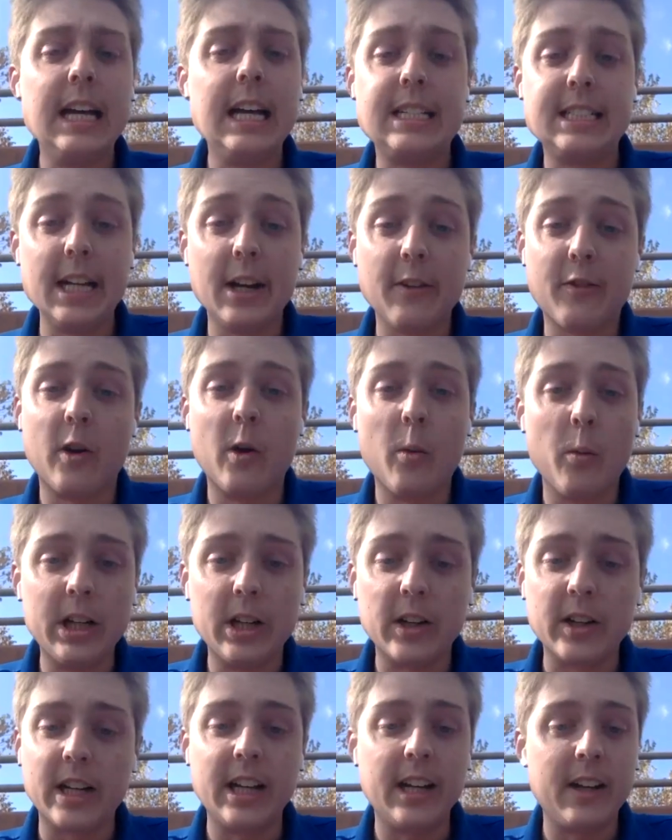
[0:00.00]
It's different
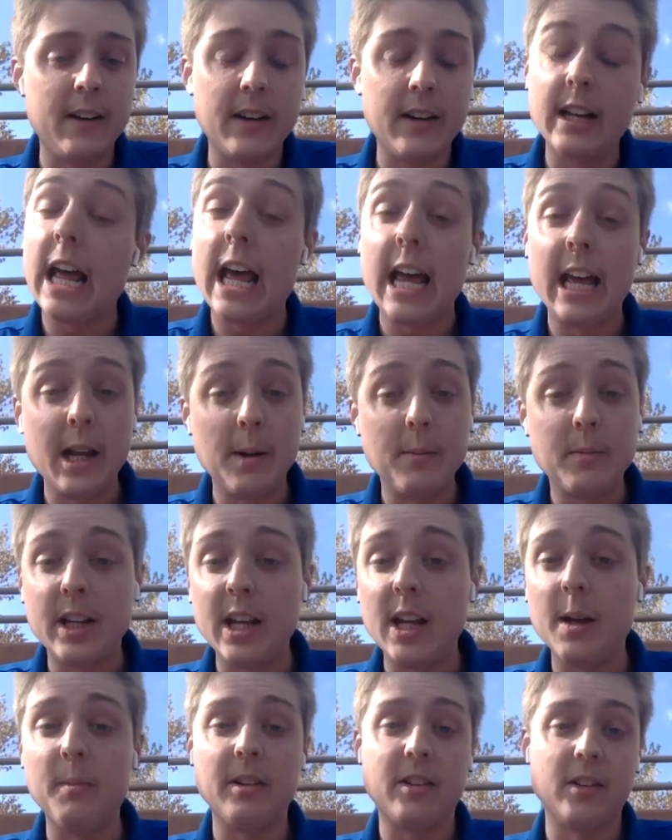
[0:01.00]
when you're getting an A&M
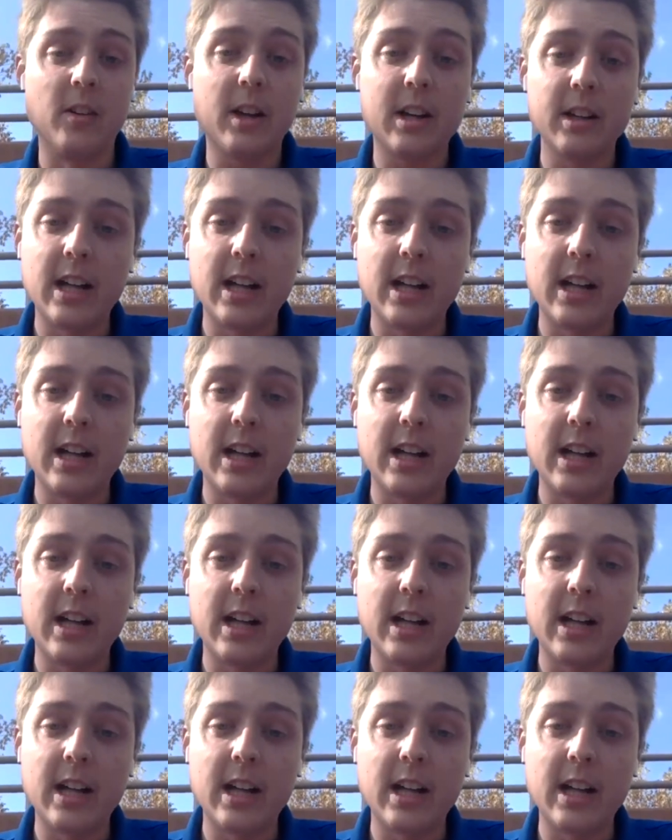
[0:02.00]
team that's